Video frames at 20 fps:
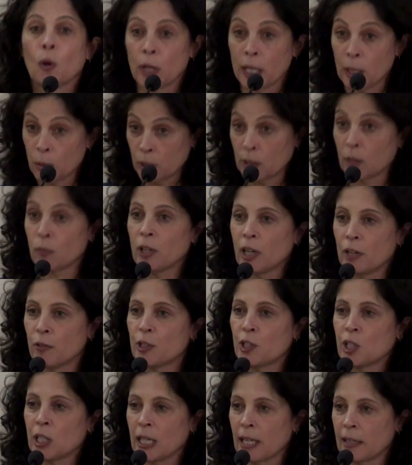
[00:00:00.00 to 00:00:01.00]
he was
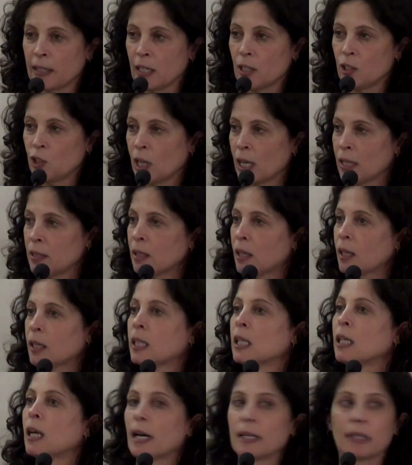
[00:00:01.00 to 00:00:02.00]
originally on the agenda,
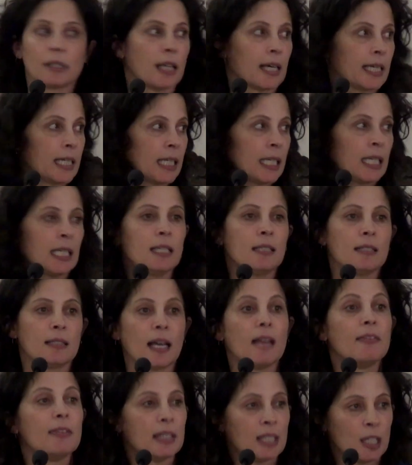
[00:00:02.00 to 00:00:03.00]
he got a lot of heat,
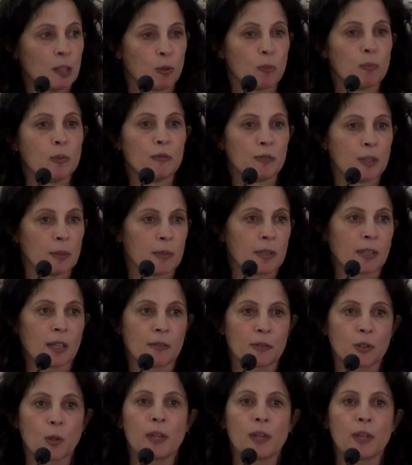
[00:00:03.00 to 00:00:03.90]
and then he removed himself.